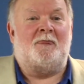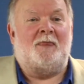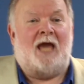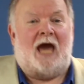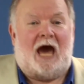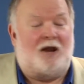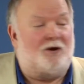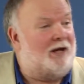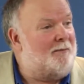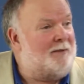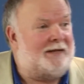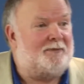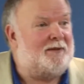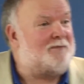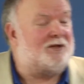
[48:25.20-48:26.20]
I don't know how
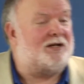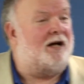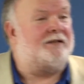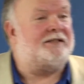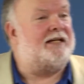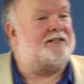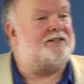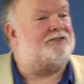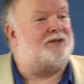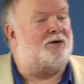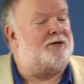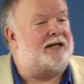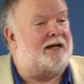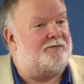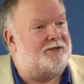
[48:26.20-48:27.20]
many people contacted
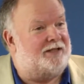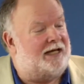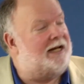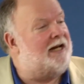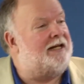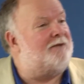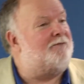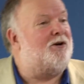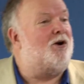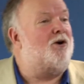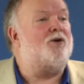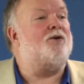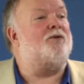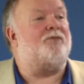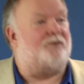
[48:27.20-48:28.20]
Sony after that. I never
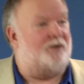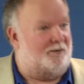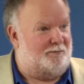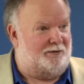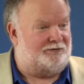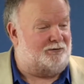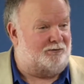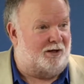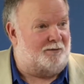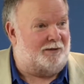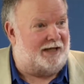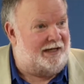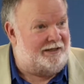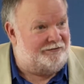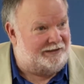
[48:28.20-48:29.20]
heard from Mr. Robert
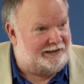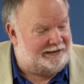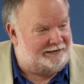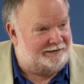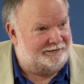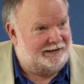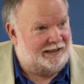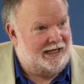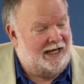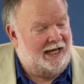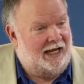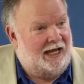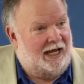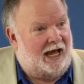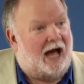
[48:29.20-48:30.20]
Hayes again.
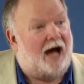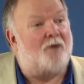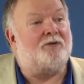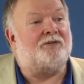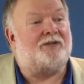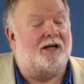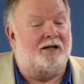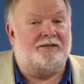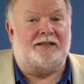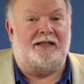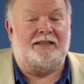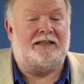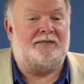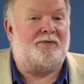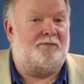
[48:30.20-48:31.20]
I was
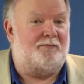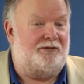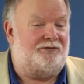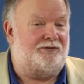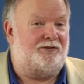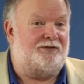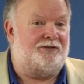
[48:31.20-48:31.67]
contacted by Mr.